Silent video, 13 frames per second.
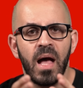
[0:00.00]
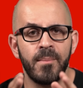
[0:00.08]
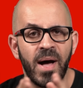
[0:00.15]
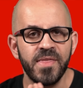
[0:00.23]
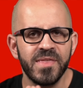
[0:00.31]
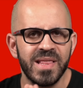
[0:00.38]

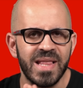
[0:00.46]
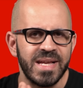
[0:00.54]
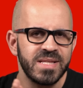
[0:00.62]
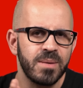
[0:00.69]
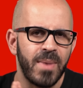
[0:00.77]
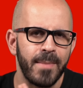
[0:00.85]
A month
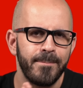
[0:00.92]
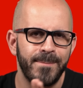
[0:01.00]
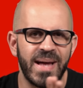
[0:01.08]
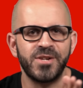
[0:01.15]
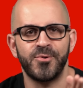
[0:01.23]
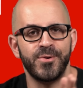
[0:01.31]
later, my
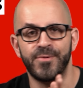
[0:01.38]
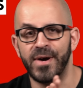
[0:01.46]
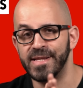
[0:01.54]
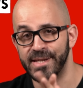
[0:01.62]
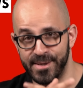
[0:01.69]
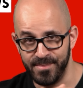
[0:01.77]
battery
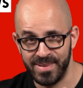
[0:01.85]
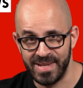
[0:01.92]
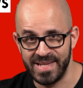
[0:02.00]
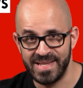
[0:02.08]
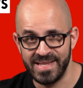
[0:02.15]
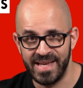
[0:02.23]
went
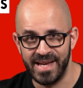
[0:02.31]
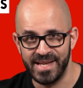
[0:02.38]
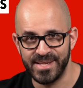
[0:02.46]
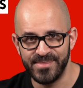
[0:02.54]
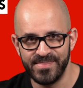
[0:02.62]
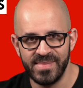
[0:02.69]
completely
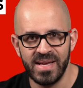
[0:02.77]
dead.